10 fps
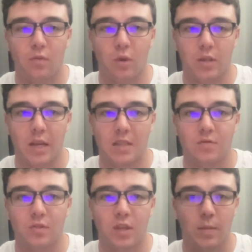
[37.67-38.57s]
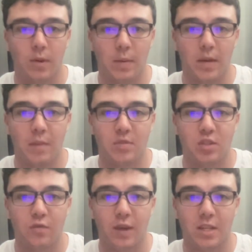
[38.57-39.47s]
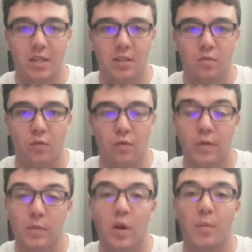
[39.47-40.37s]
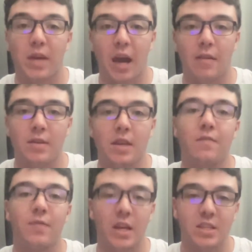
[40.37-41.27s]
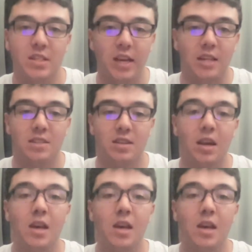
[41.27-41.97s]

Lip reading: Four cast for the upcoming MCU Fantastic Four film that we'll be having in Phase 6.